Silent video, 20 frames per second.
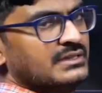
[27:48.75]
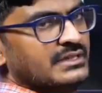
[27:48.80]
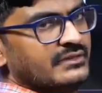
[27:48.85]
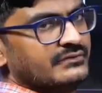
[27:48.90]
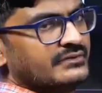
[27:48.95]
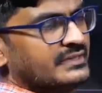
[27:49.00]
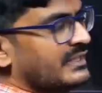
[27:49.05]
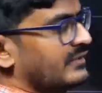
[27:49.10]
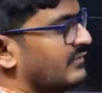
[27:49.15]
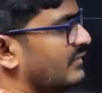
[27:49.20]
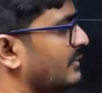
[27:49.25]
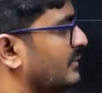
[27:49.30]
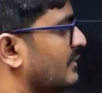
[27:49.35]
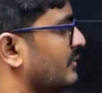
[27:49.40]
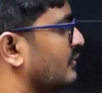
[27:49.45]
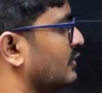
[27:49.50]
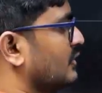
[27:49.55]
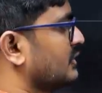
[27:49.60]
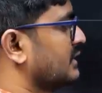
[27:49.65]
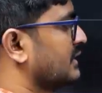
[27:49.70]
If the
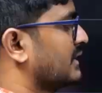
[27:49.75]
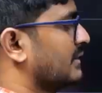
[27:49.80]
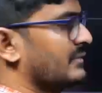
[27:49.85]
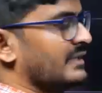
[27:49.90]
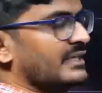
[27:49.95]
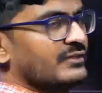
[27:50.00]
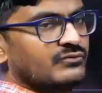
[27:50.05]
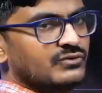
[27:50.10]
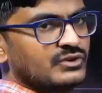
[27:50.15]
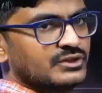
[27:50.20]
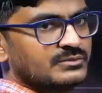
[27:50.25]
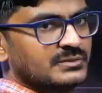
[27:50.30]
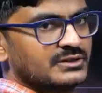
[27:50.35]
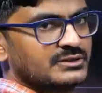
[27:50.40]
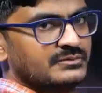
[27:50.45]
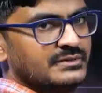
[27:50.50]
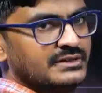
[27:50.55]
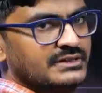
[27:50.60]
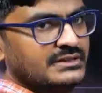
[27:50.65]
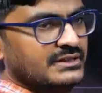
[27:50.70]
equilibrium position, the net force
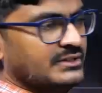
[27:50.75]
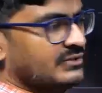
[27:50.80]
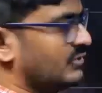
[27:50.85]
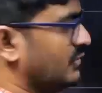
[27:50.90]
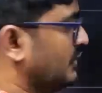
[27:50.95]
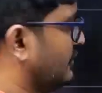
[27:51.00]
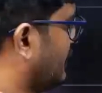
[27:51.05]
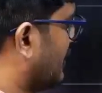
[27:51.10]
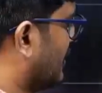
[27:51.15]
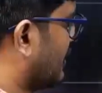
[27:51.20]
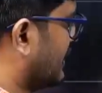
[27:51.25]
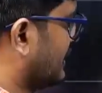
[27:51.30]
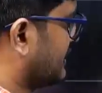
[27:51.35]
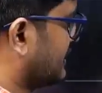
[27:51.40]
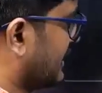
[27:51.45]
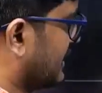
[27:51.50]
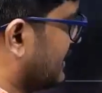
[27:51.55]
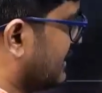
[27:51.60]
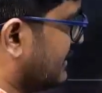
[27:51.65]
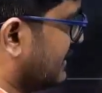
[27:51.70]
must be 0, or else
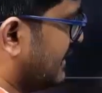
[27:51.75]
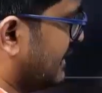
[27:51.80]
I can say